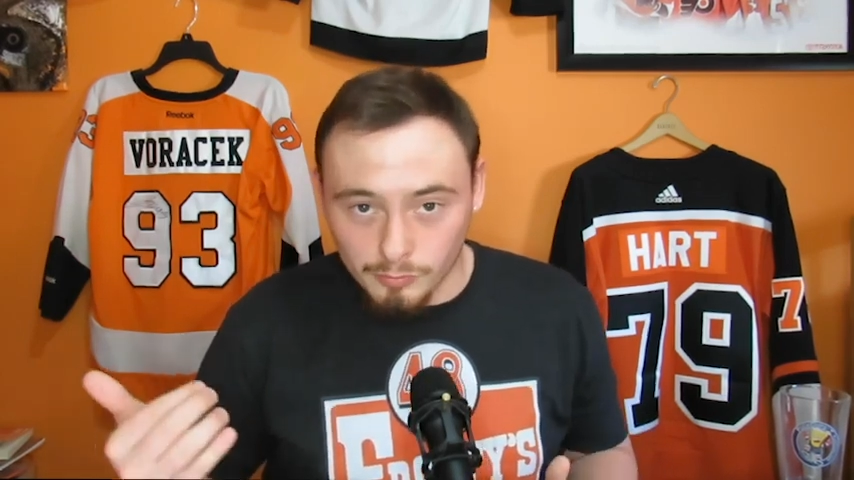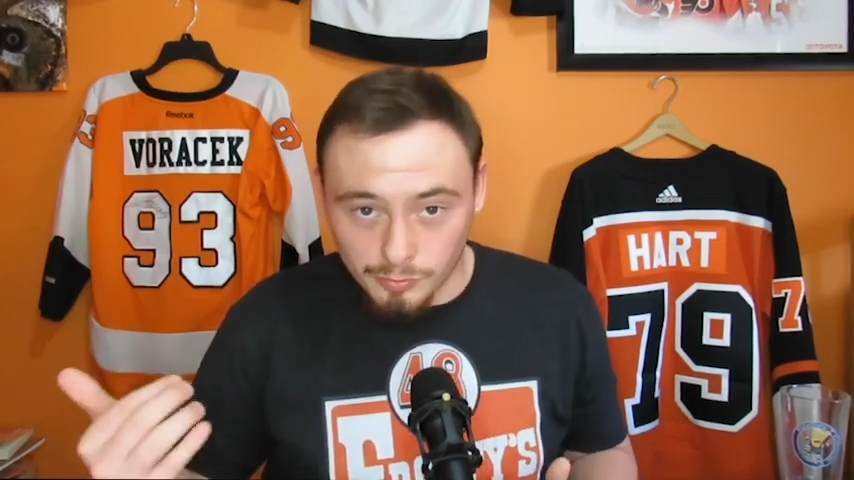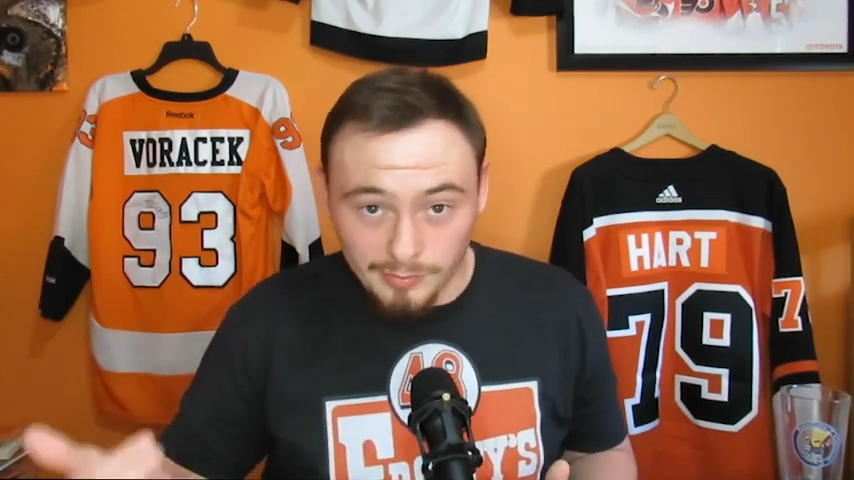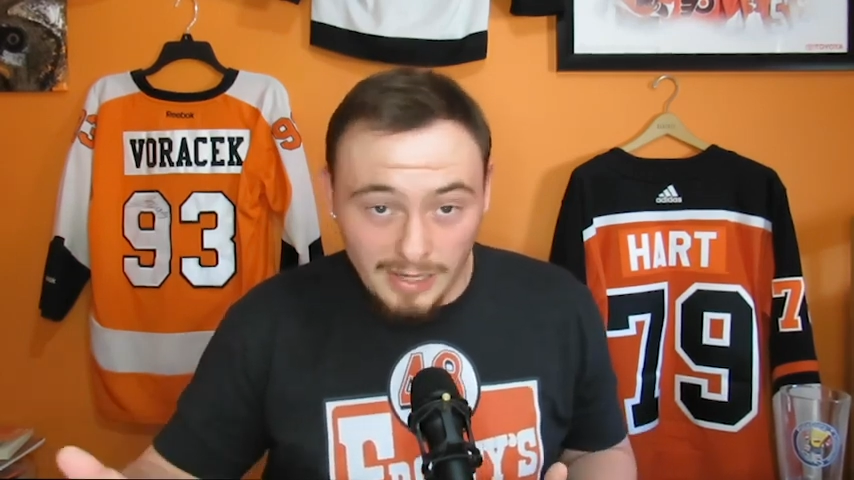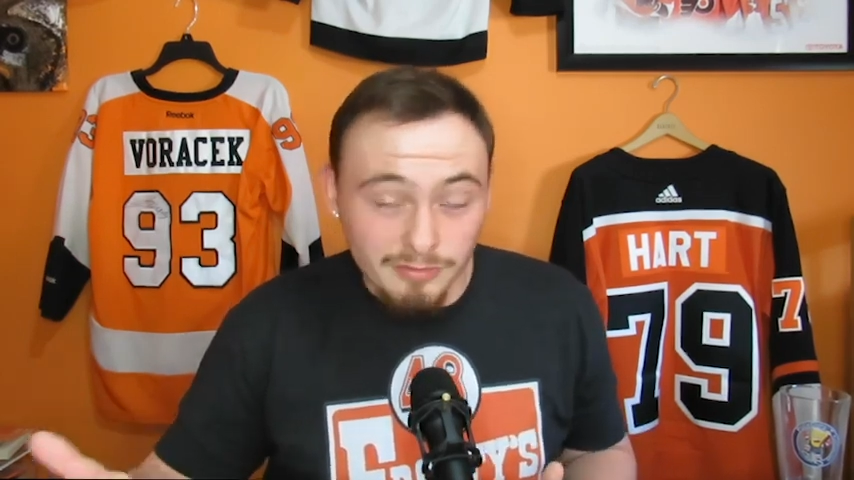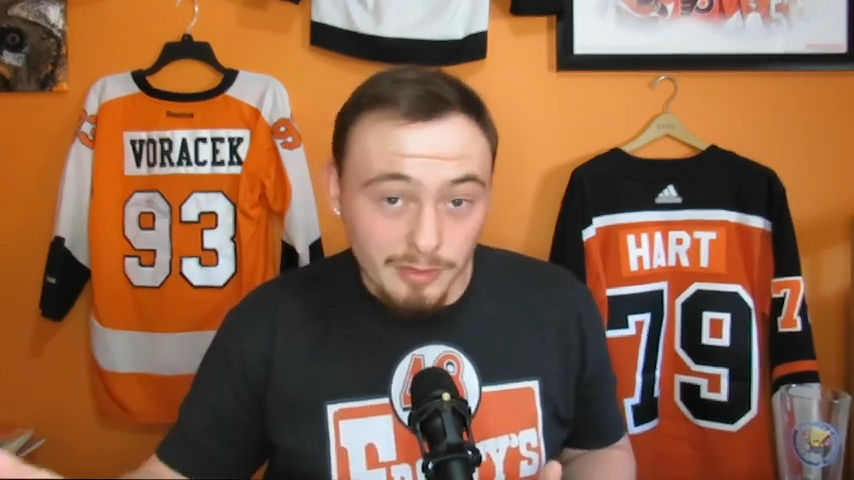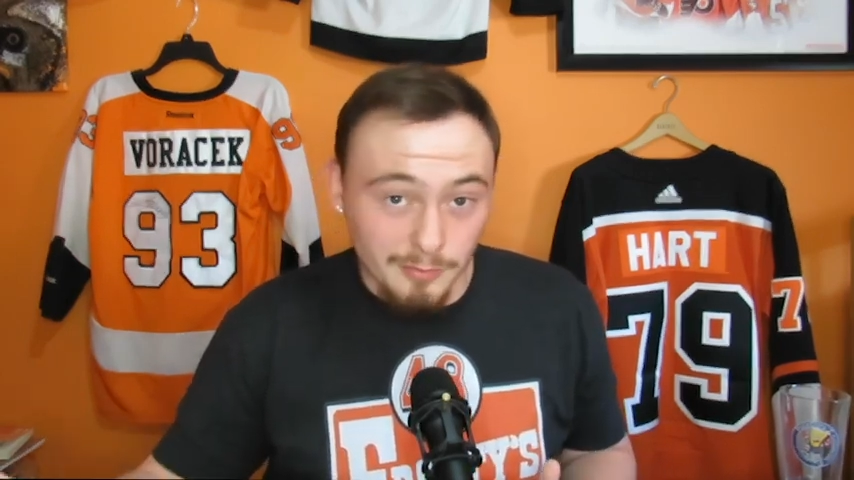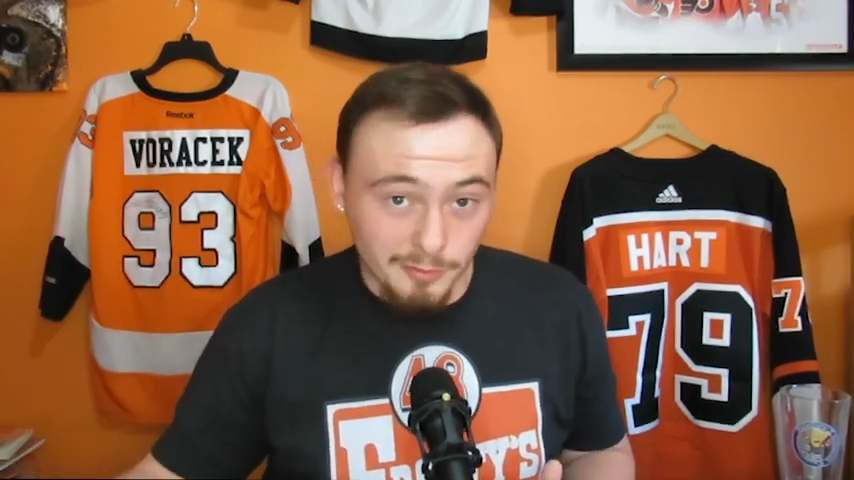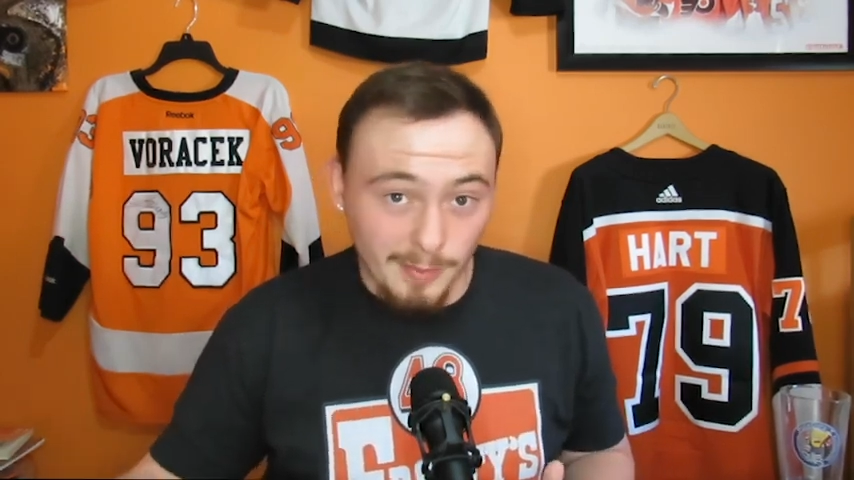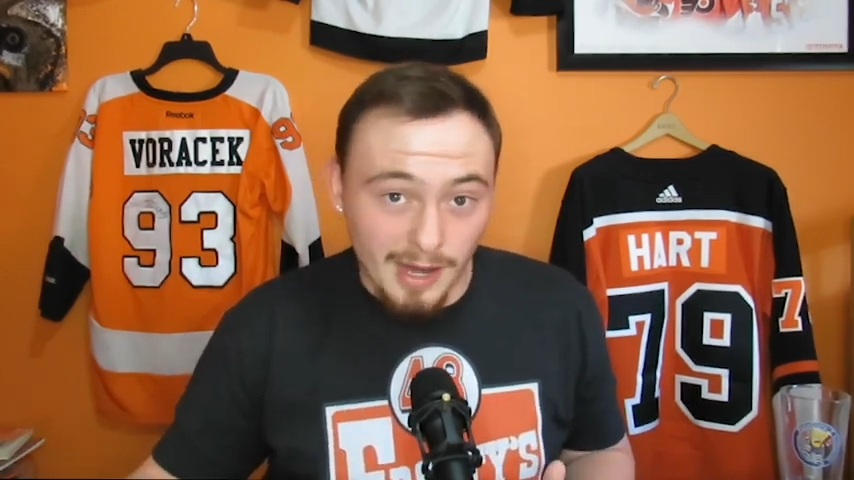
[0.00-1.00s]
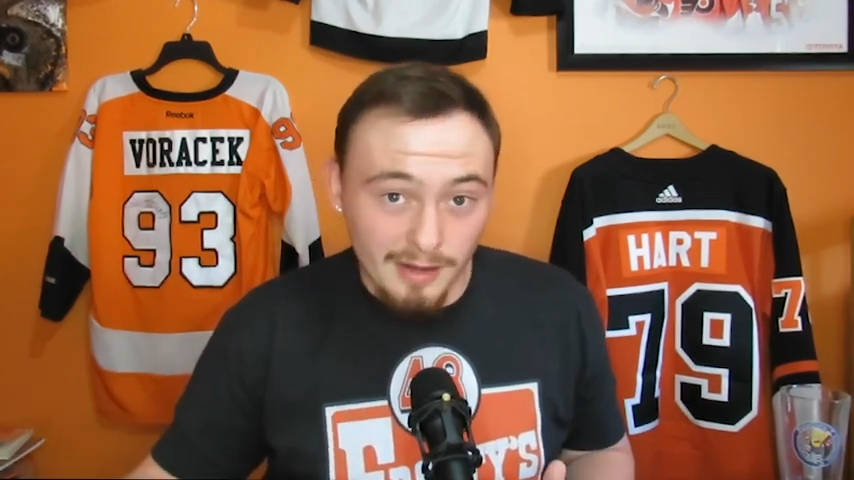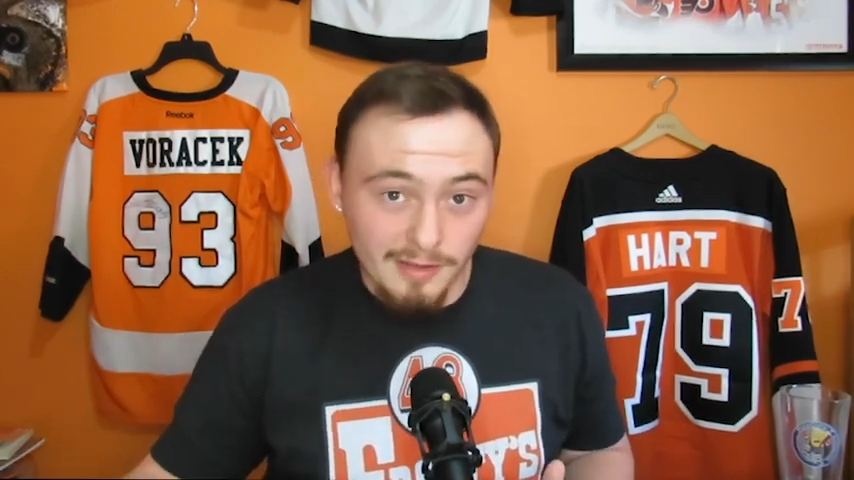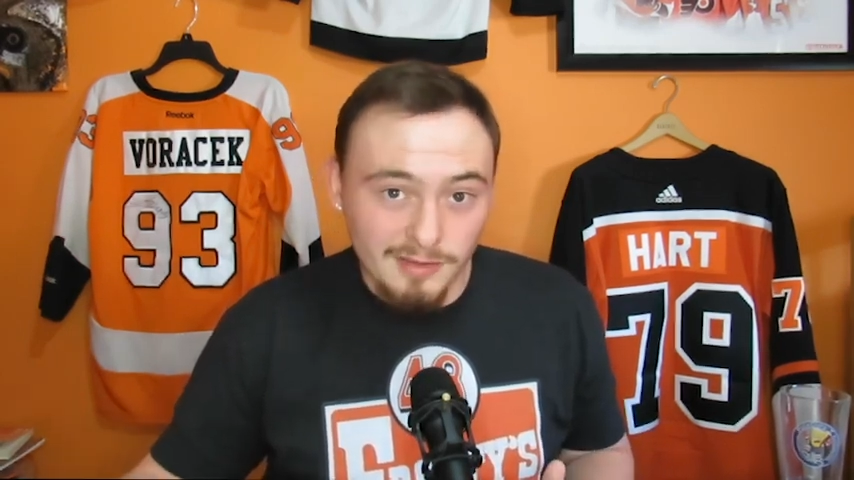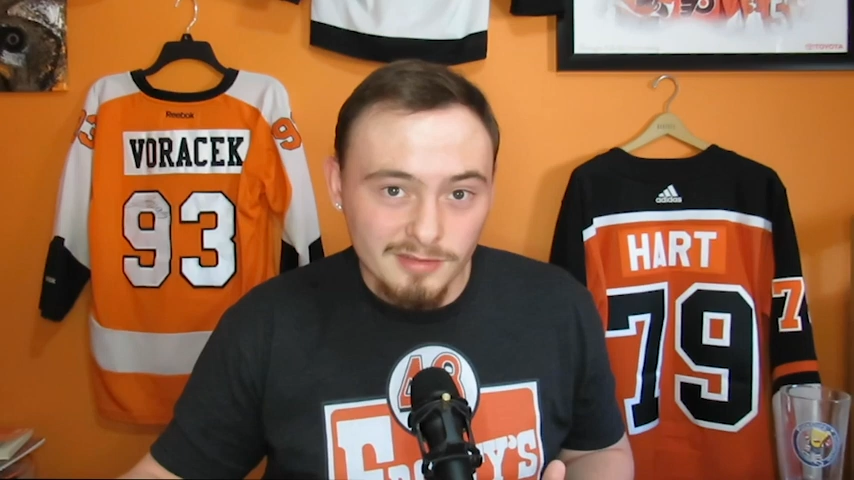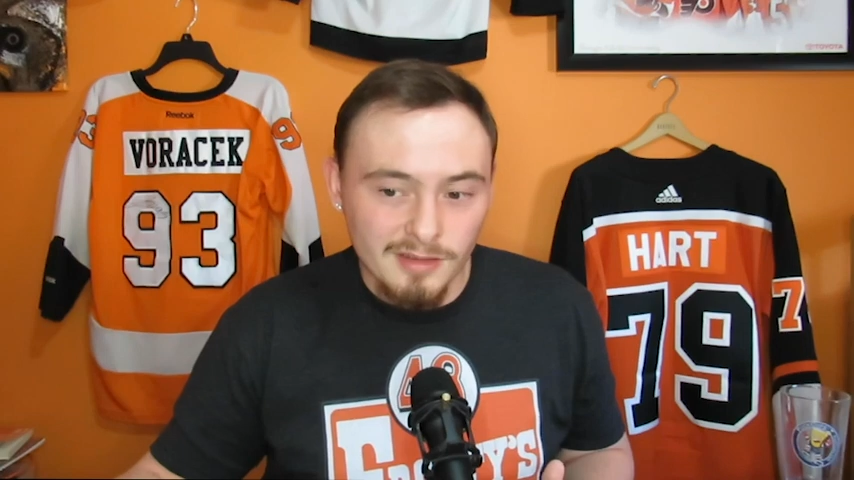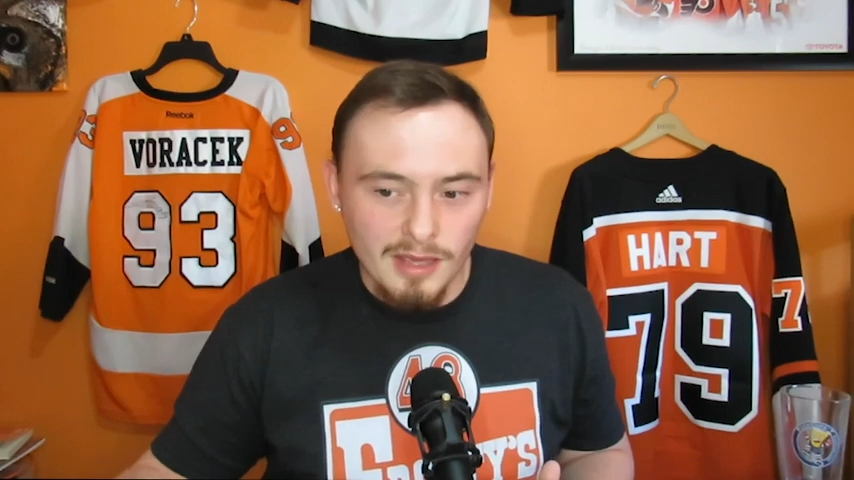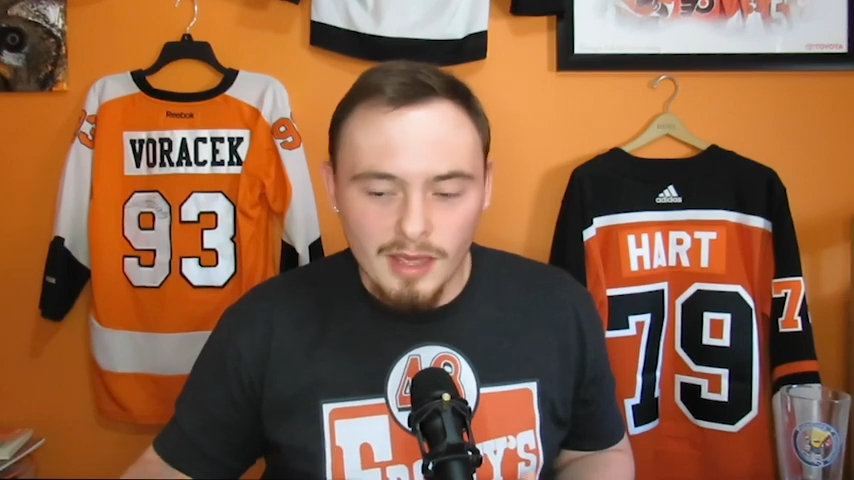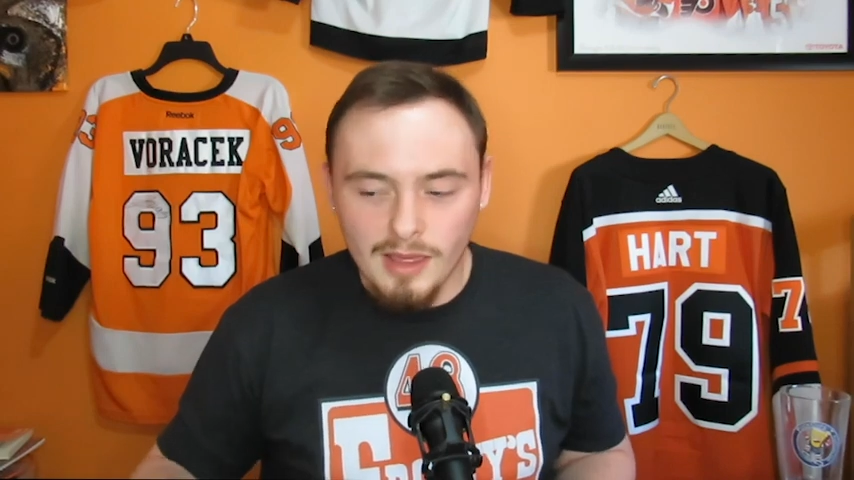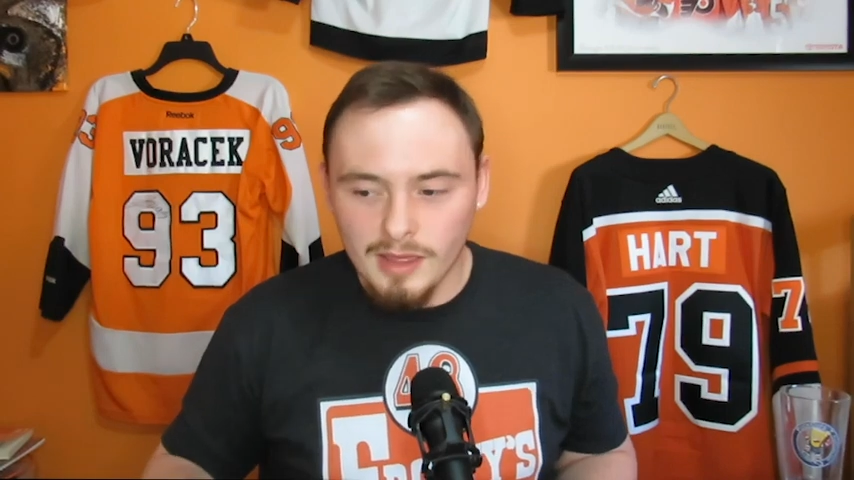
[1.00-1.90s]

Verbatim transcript: will definitely respond to this.